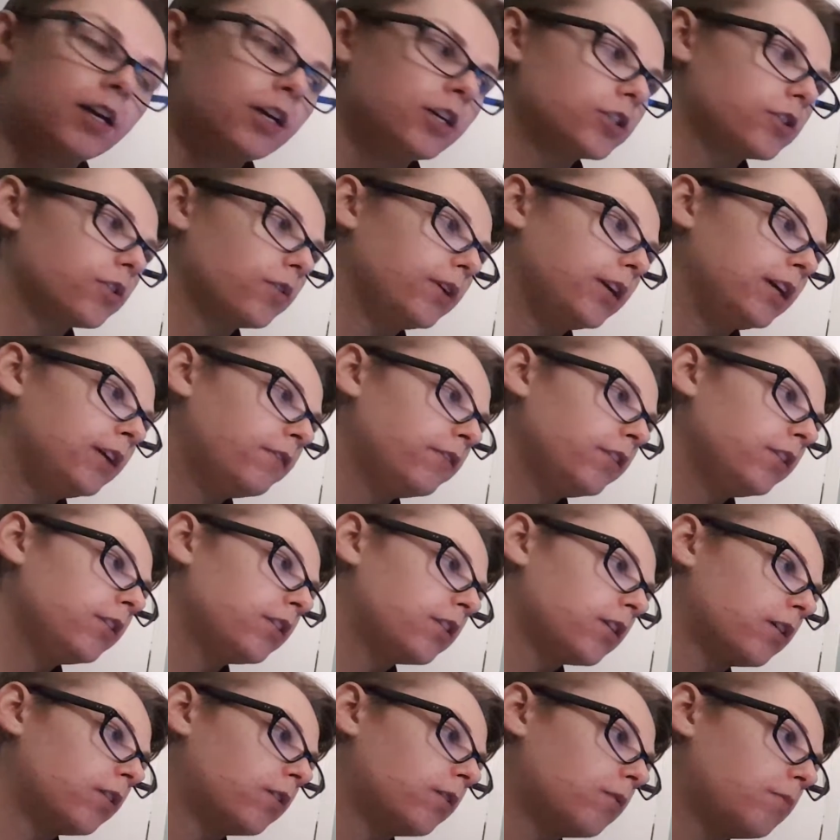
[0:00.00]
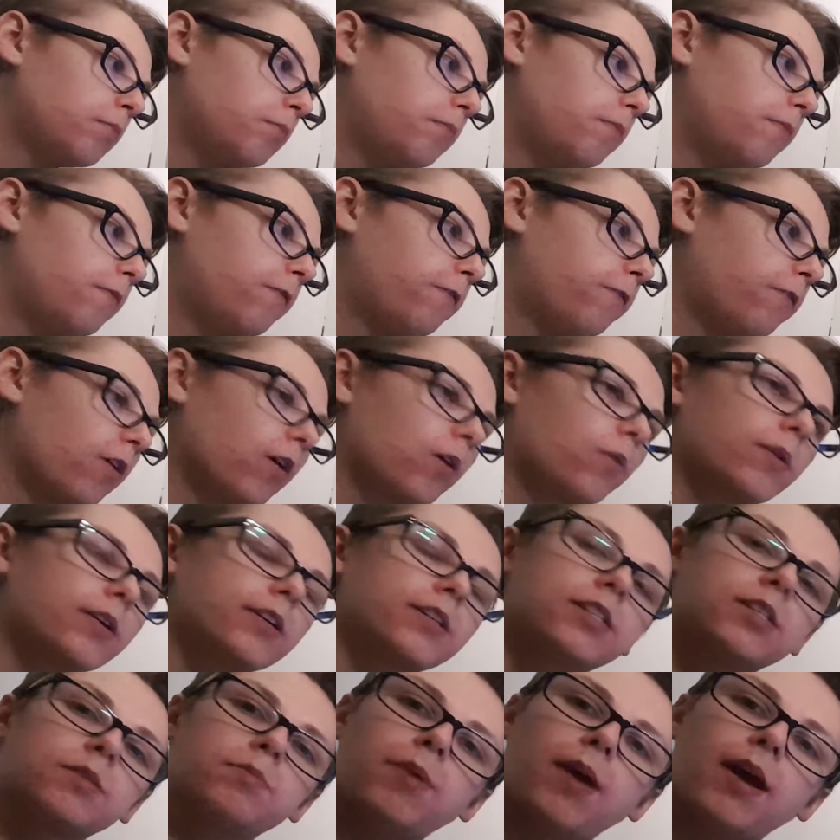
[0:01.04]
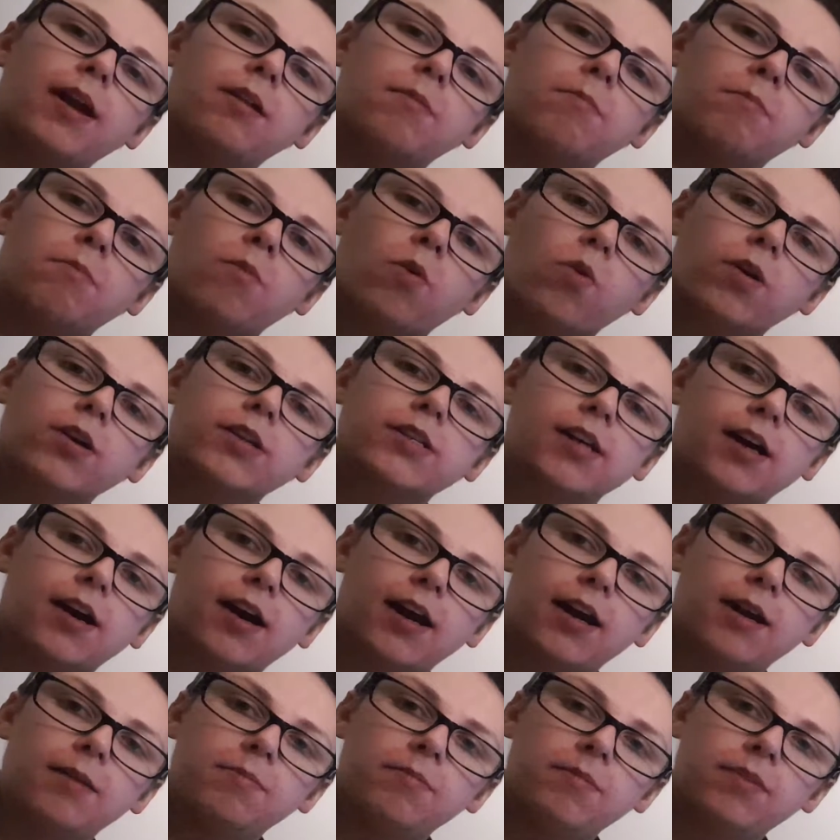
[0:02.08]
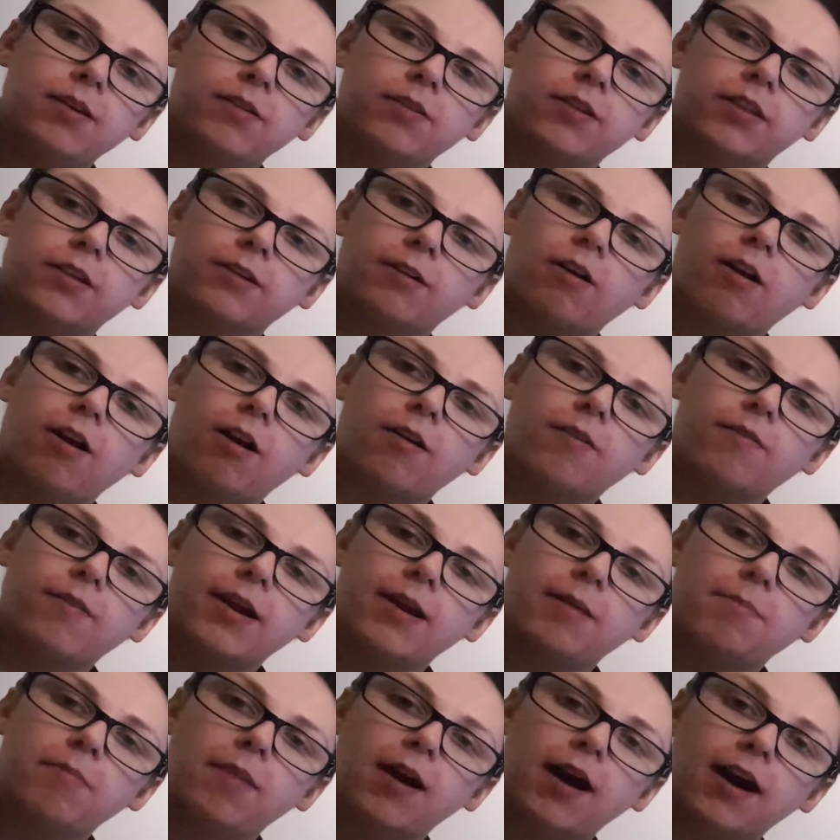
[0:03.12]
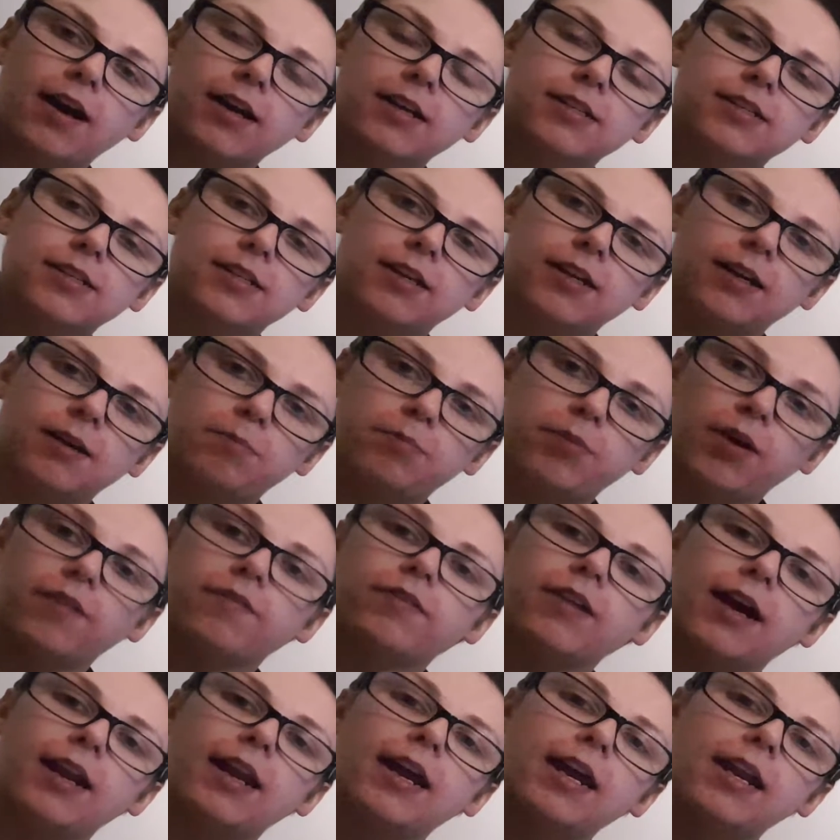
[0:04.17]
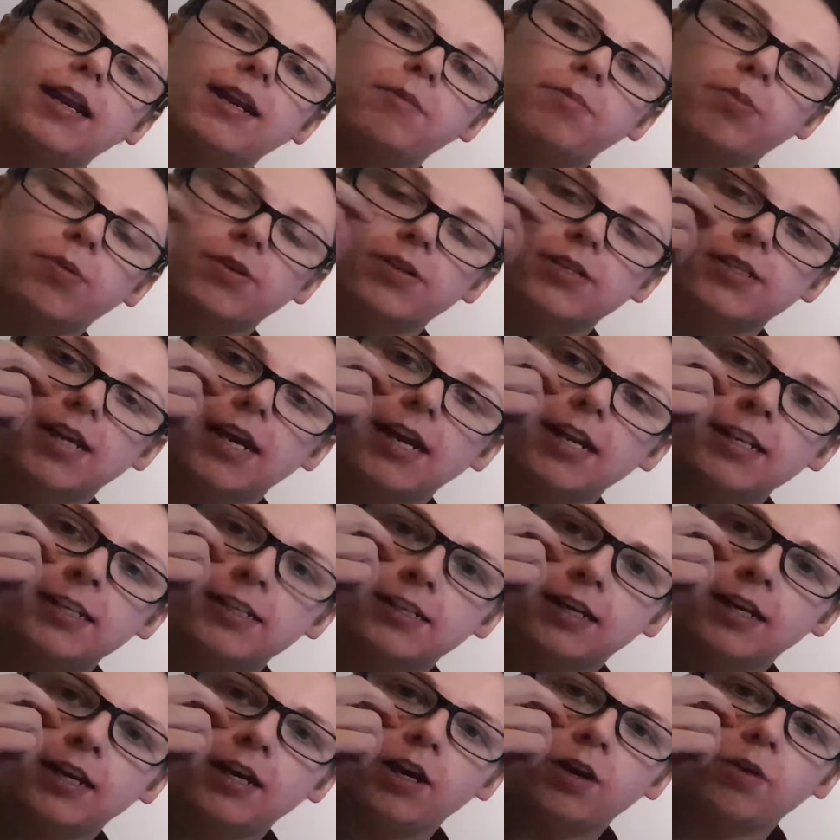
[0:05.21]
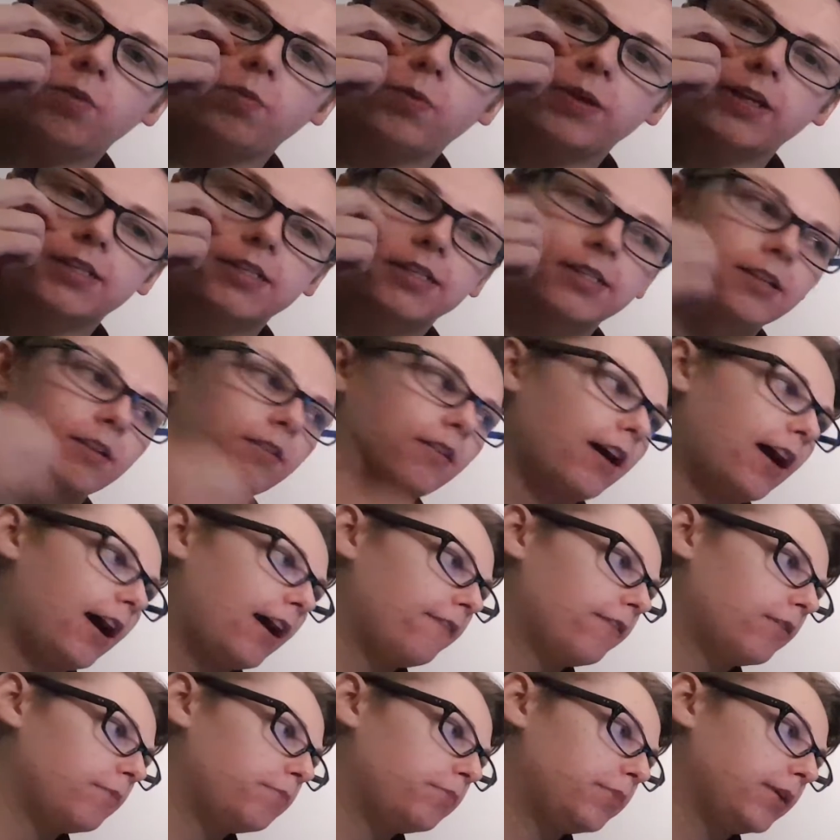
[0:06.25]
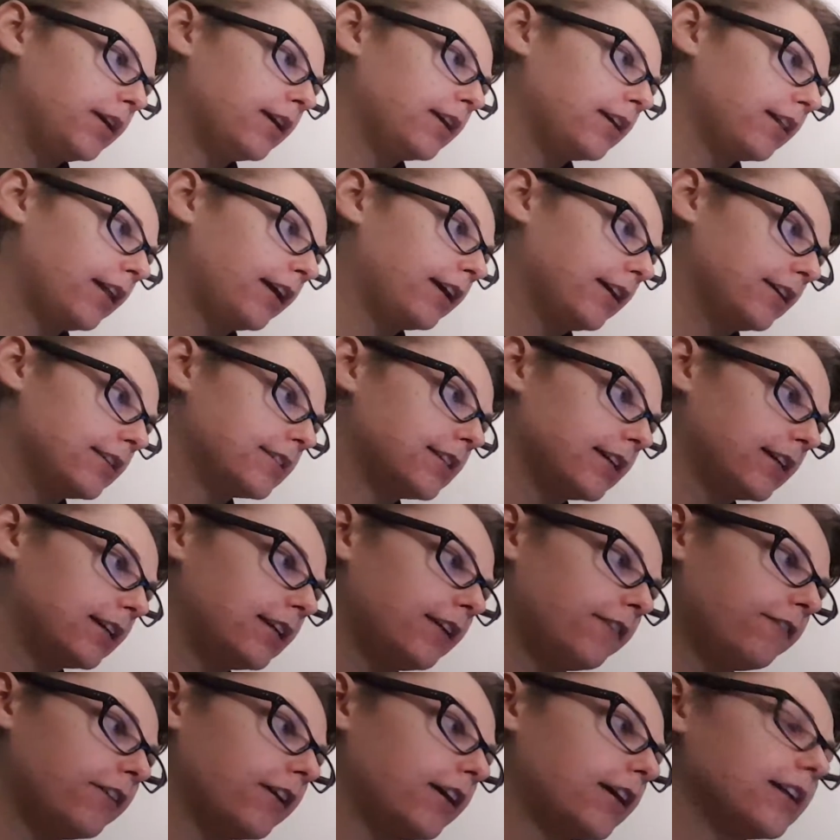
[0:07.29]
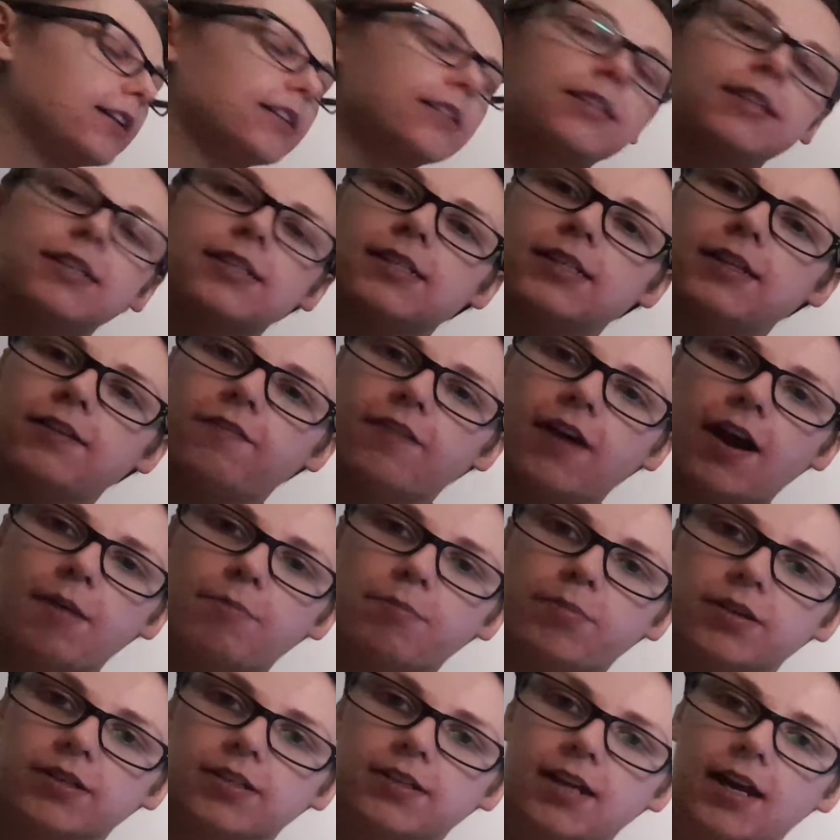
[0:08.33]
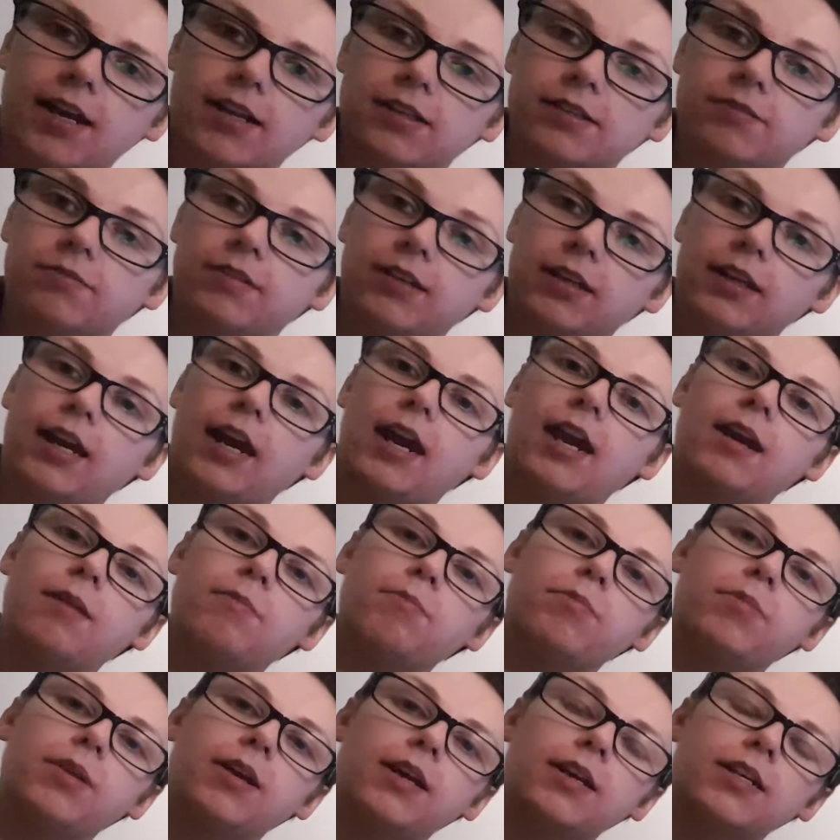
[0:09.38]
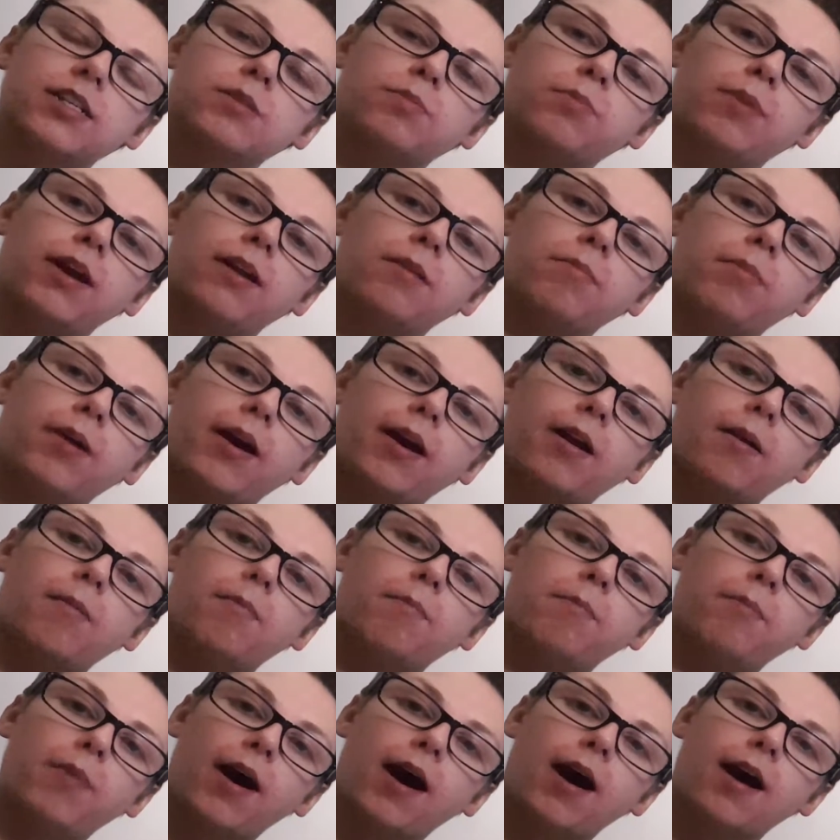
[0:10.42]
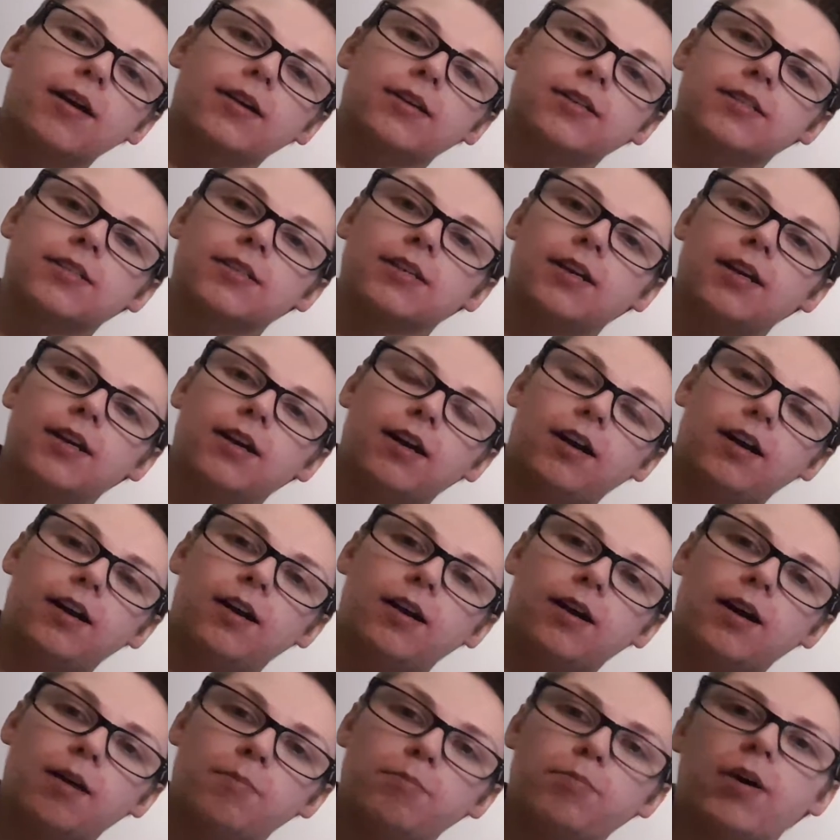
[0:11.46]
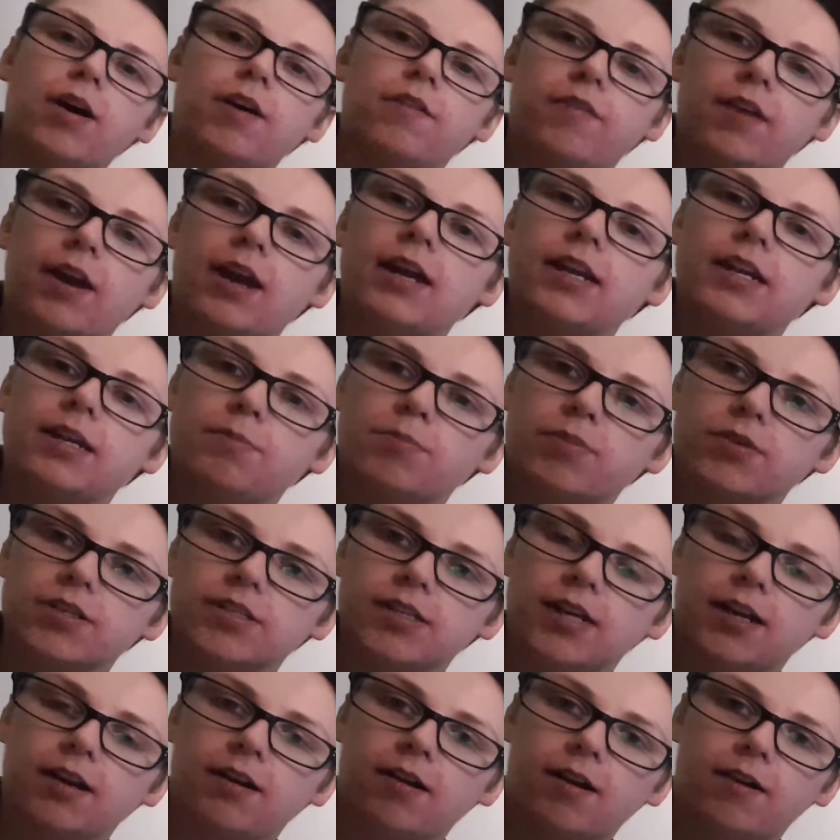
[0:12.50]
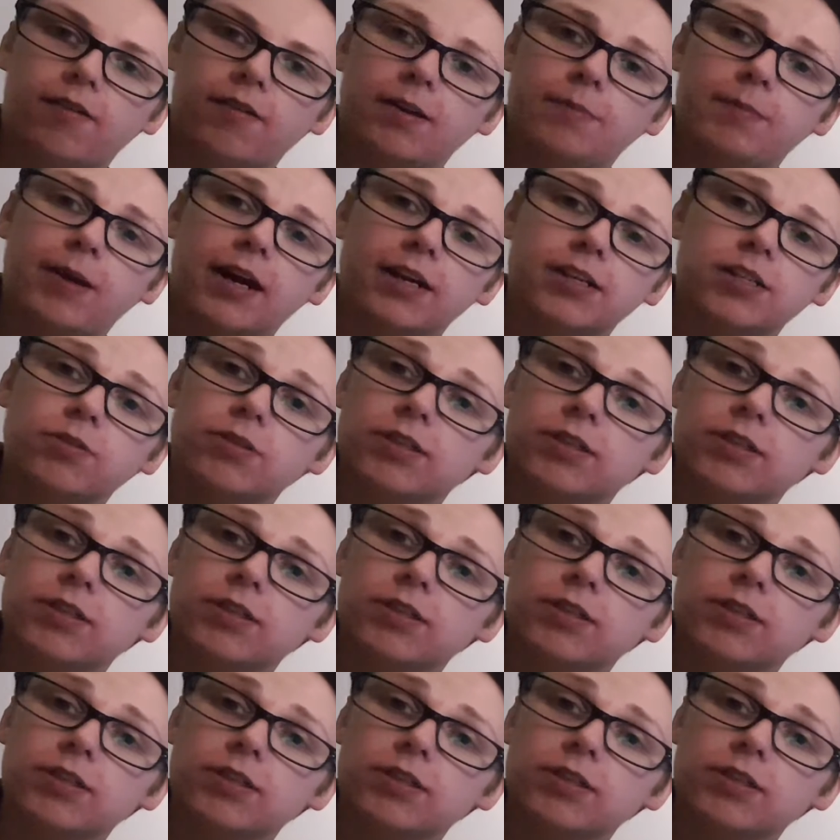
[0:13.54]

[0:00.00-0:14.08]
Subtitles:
So even though forwards spent more time at their heart rate max above that 80%, we still have a significant 65% of the game being spent by our backs above 80% heart rate max.